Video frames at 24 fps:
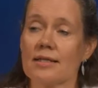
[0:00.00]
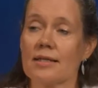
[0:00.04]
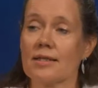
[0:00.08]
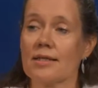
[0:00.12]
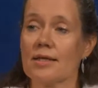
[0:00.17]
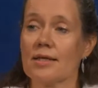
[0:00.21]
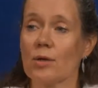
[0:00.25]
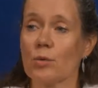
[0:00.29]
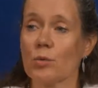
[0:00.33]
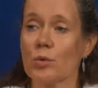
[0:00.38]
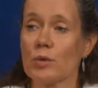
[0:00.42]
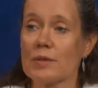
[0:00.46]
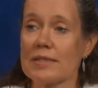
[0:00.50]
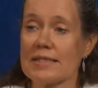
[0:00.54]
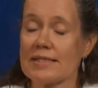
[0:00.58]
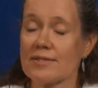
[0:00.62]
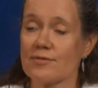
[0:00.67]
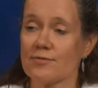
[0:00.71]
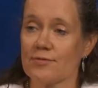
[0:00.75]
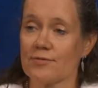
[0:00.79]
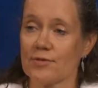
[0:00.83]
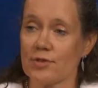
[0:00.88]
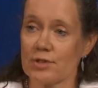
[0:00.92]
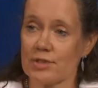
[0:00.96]
that there
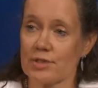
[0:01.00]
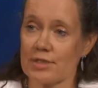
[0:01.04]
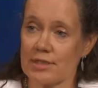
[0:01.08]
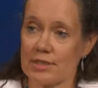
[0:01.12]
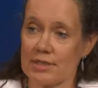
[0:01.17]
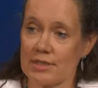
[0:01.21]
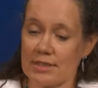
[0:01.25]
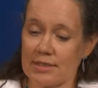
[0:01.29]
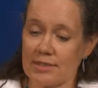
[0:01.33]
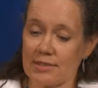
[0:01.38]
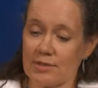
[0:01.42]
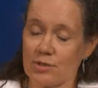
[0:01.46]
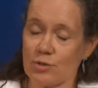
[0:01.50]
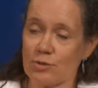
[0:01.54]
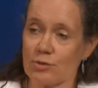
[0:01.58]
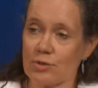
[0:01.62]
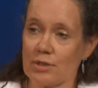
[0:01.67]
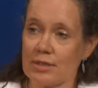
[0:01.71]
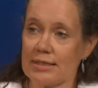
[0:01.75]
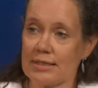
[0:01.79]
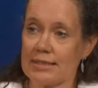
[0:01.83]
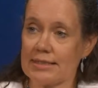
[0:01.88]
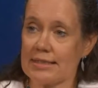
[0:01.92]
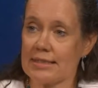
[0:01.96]
was first this, you
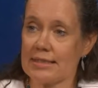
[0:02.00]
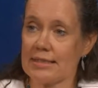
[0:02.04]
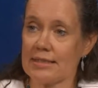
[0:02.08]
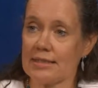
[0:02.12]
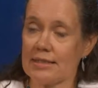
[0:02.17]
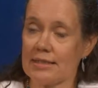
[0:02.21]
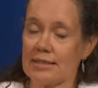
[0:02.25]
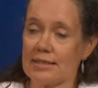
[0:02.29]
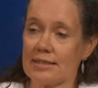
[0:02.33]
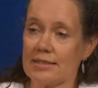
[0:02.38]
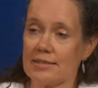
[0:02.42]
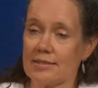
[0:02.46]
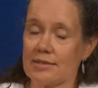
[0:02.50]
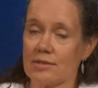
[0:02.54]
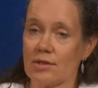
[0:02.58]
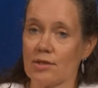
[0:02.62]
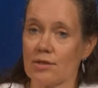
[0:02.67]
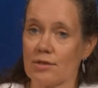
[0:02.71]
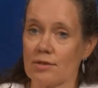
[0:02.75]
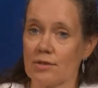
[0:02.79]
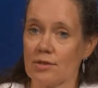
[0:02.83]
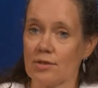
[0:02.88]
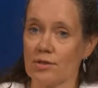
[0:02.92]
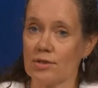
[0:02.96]
can see this is
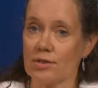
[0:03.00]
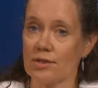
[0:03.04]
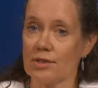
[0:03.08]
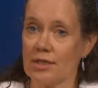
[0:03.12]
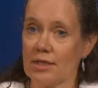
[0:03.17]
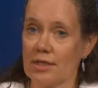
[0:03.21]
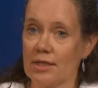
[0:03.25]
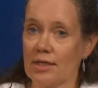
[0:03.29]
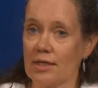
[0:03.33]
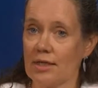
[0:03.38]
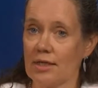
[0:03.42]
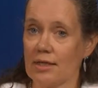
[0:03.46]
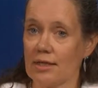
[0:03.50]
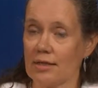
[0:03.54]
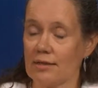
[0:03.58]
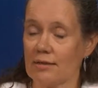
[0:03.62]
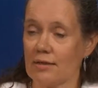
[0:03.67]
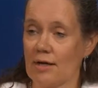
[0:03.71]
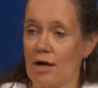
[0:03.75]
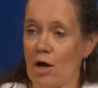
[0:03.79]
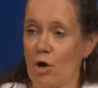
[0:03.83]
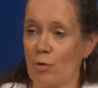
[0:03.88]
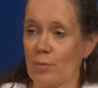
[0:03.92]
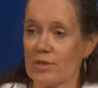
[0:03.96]
the yearly,
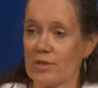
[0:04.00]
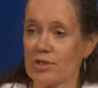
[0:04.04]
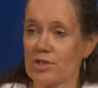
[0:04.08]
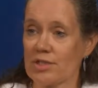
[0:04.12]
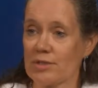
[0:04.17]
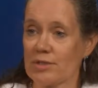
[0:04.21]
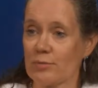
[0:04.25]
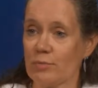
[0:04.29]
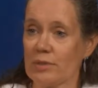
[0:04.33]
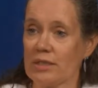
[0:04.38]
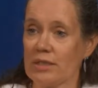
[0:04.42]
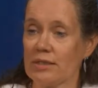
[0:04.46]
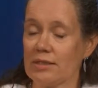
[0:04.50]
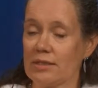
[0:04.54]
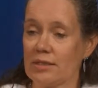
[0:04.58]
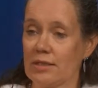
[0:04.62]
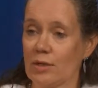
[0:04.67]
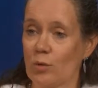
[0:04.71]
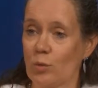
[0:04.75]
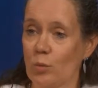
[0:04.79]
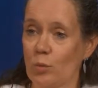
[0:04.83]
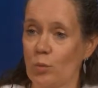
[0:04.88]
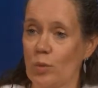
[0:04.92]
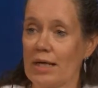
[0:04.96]
how much is built
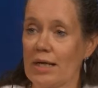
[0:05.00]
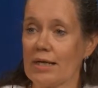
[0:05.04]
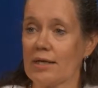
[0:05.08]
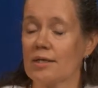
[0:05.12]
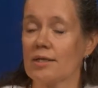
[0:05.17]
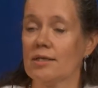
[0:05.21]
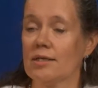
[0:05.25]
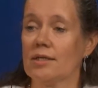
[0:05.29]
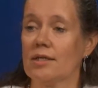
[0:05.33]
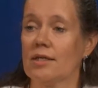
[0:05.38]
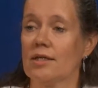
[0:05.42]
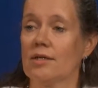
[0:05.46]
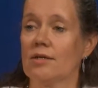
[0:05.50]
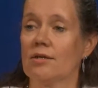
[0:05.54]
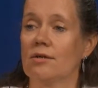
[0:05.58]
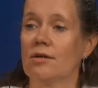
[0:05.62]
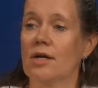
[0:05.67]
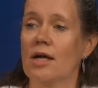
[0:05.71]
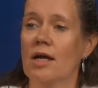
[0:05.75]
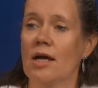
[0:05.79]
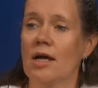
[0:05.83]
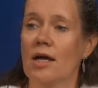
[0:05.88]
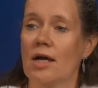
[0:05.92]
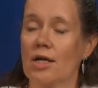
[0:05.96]
in 1 year,
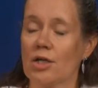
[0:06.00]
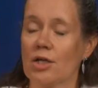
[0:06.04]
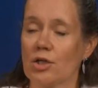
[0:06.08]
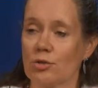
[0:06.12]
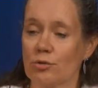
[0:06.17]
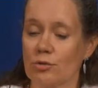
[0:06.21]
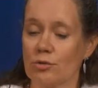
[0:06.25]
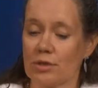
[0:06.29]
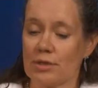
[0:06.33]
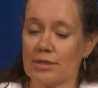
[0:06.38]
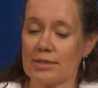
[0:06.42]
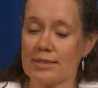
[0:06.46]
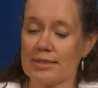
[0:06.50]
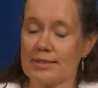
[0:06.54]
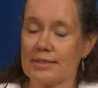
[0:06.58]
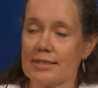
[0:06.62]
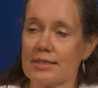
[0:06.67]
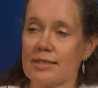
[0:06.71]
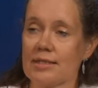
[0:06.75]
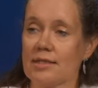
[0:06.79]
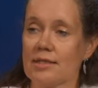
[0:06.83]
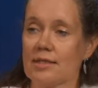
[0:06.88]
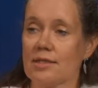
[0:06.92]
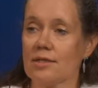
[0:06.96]
and you can
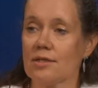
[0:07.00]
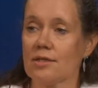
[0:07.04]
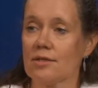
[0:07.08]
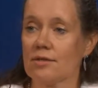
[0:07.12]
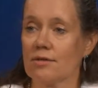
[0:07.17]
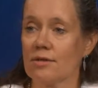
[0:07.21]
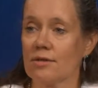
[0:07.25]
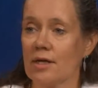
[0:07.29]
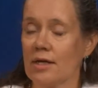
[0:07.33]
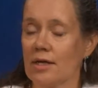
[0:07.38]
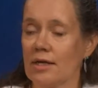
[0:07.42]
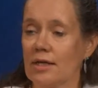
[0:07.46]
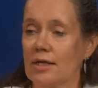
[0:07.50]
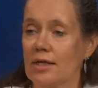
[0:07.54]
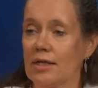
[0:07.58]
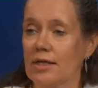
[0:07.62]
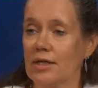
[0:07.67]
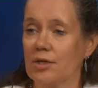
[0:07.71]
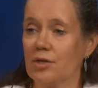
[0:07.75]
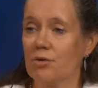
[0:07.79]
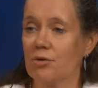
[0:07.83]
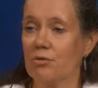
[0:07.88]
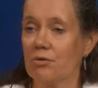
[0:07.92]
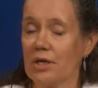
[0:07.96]
see here
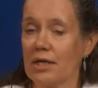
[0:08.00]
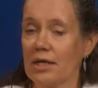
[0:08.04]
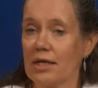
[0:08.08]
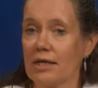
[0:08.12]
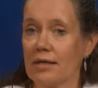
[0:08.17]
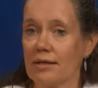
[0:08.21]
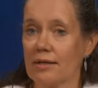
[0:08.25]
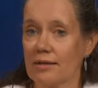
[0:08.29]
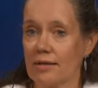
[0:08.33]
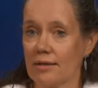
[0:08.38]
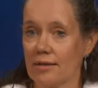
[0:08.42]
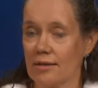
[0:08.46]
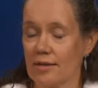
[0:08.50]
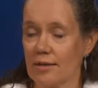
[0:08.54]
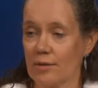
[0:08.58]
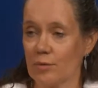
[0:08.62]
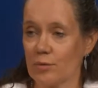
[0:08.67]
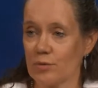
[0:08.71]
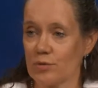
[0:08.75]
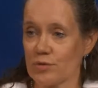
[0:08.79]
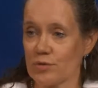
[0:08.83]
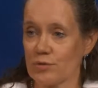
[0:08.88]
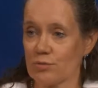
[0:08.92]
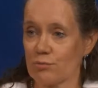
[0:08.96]
in green that
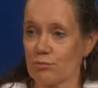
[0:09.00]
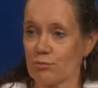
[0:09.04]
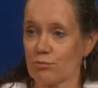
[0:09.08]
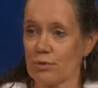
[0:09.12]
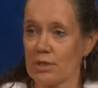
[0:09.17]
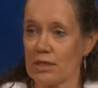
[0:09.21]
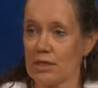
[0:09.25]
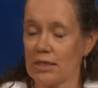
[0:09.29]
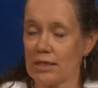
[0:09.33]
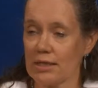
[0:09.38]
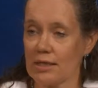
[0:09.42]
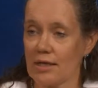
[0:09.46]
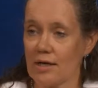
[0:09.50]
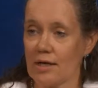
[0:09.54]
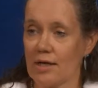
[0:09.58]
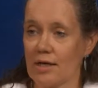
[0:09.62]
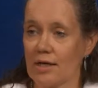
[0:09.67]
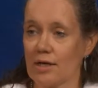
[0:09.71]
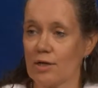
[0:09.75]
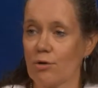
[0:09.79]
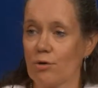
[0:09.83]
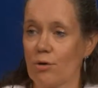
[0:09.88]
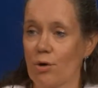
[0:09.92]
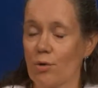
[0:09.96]
there was really
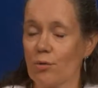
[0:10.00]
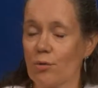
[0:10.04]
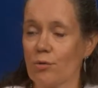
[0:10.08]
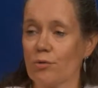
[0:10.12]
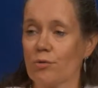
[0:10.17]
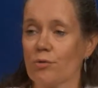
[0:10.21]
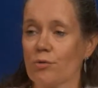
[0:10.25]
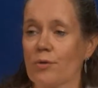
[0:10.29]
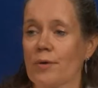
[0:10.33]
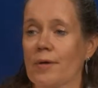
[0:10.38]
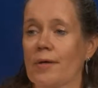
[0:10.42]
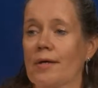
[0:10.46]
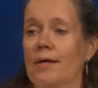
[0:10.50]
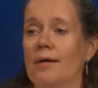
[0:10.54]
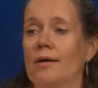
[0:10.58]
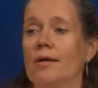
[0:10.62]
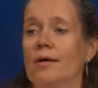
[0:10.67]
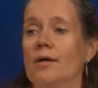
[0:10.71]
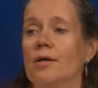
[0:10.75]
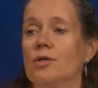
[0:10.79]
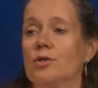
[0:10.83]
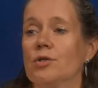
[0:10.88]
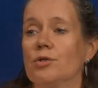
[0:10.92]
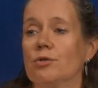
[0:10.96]
high growth
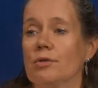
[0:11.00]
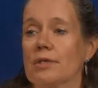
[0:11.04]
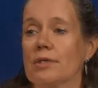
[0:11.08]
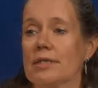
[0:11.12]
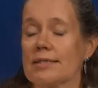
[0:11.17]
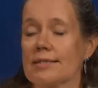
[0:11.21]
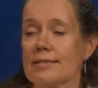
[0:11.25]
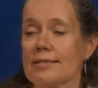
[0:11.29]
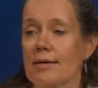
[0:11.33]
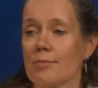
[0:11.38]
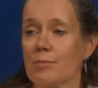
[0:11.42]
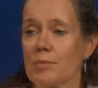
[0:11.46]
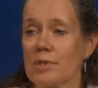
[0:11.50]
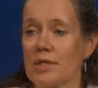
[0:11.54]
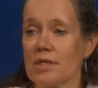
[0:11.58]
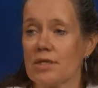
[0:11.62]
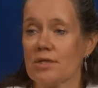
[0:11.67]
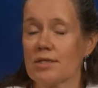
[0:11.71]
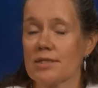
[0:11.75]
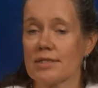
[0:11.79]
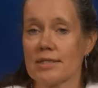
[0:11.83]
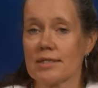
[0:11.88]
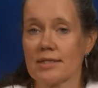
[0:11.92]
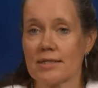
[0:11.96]
during some
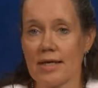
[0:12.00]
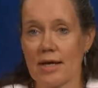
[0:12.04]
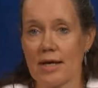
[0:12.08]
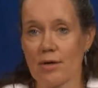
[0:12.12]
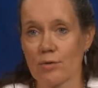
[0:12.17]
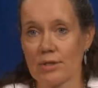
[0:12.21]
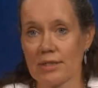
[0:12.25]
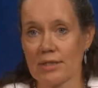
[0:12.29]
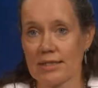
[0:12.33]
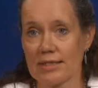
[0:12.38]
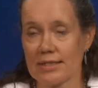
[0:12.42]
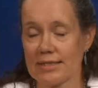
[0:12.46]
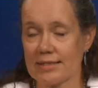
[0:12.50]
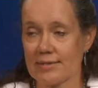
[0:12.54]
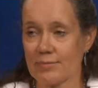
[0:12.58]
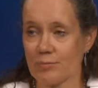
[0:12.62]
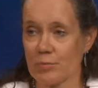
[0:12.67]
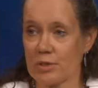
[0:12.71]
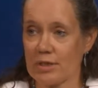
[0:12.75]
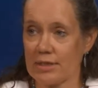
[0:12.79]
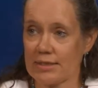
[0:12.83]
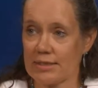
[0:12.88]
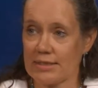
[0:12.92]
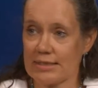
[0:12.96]
years, and now it has
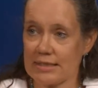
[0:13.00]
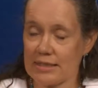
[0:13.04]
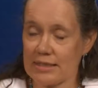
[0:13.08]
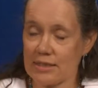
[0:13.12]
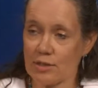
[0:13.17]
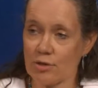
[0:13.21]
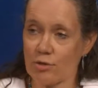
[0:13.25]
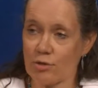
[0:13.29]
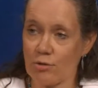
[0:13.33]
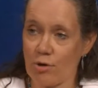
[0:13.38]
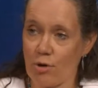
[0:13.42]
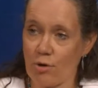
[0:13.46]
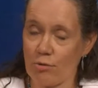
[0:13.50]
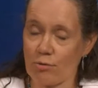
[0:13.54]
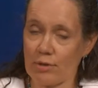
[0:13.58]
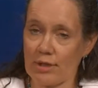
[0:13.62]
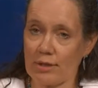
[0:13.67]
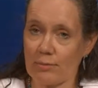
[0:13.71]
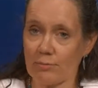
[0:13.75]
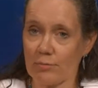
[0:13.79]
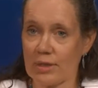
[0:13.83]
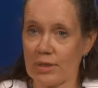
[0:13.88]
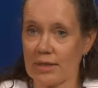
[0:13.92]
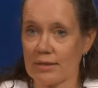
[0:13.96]
been still
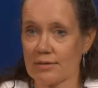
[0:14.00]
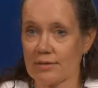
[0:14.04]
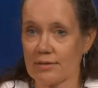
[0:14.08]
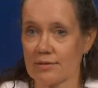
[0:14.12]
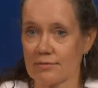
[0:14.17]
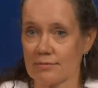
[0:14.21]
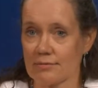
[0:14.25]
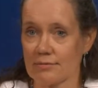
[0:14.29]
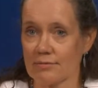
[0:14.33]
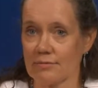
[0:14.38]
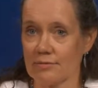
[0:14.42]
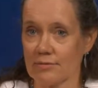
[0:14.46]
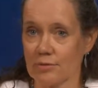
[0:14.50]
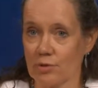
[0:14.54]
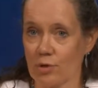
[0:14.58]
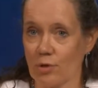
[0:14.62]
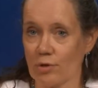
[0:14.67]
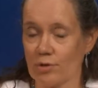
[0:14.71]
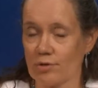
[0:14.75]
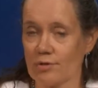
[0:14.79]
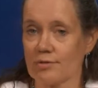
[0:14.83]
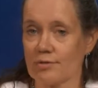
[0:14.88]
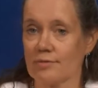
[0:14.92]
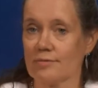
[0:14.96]
growing, but
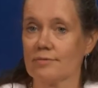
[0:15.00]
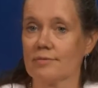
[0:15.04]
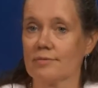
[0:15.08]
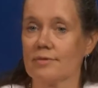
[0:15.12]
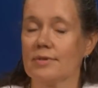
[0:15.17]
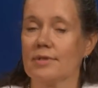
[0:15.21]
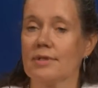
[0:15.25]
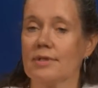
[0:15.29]
not